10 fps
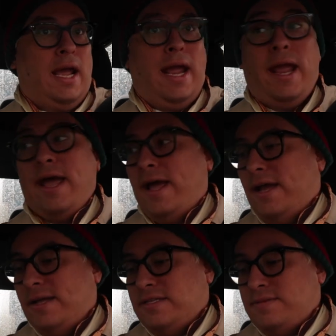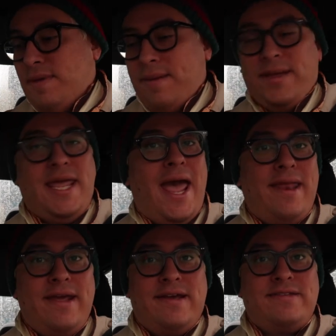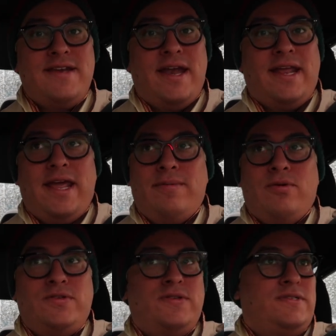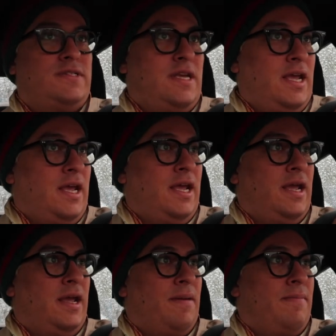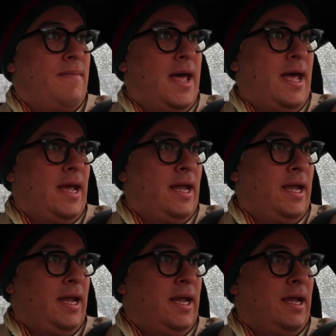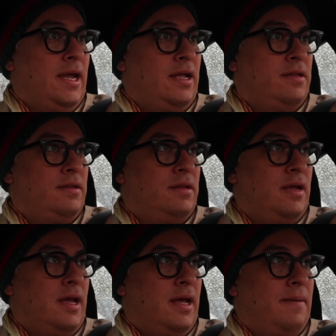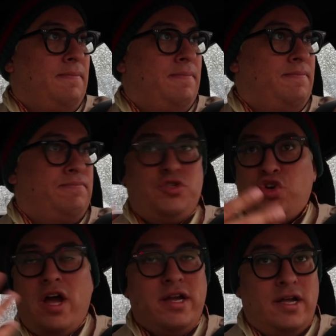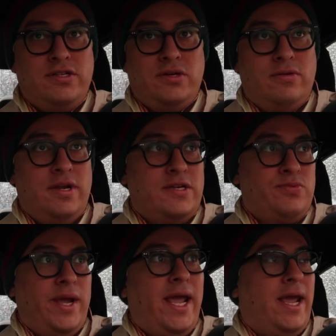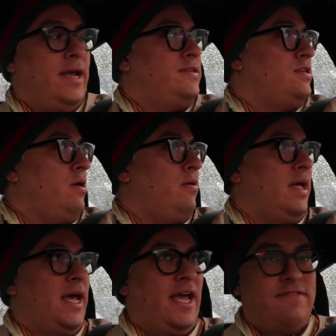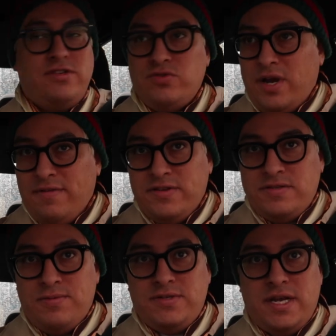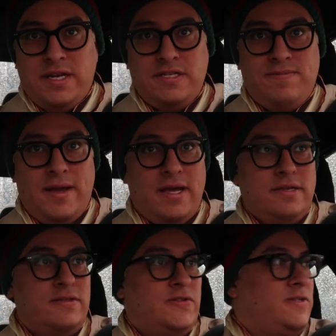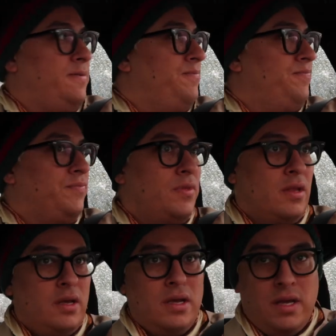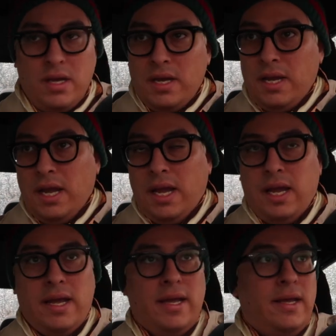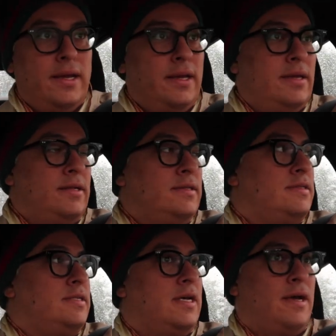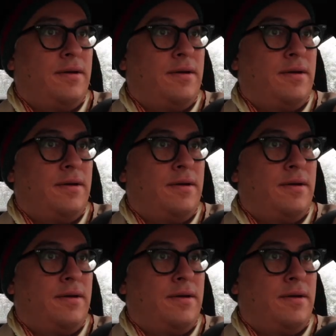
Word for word: and my mechanic is not able to see my uh, truck until next week. So I have to drive this Mercedes Benz. And